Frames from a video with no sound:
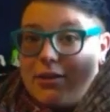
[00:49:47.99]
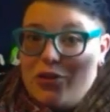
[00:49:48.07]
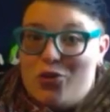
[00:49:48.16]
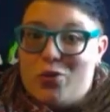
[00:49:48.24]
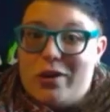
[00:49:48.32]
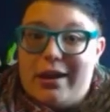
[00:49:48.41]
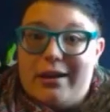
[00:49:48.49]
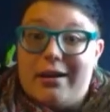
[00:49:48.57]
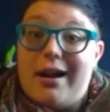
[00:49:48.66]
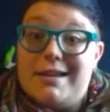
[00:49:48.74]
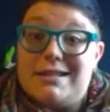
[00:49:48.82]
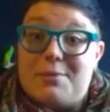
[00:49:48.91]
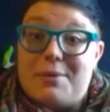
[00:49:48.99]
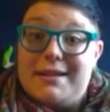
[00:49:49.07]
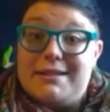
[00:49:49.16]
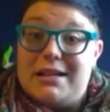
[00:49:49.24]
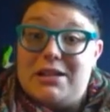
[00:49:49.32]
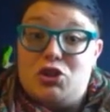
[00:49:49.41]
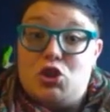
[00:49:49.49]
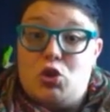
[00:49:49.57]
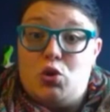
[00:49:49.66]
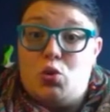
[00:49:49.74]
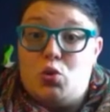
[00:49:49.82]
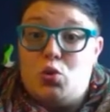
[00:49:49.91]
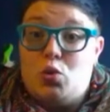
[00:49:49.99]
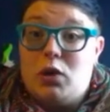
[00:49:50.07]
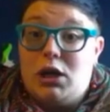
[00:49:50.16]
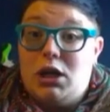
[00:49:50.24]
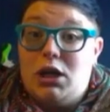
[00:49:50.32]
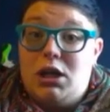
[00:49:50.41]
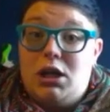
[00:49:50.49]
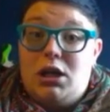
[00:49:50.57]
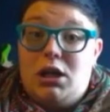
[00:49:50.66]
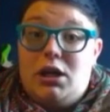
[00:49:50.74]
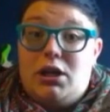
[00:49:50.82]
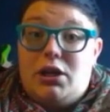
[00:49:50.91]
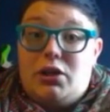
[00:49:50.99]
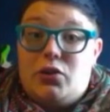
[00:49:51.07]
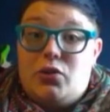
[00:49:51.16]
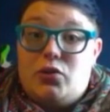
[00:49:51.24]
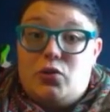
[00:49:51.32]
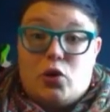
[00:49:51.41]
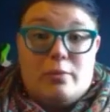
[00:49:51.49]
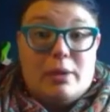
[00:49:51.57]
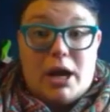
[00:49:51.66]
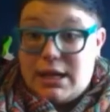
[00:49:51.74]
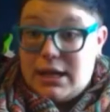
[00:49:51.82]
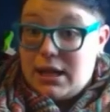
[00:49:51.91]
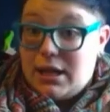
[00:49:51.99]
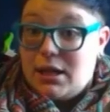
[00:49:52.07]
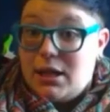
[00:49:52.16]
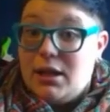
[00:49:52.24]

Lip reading: you can customize it to your body.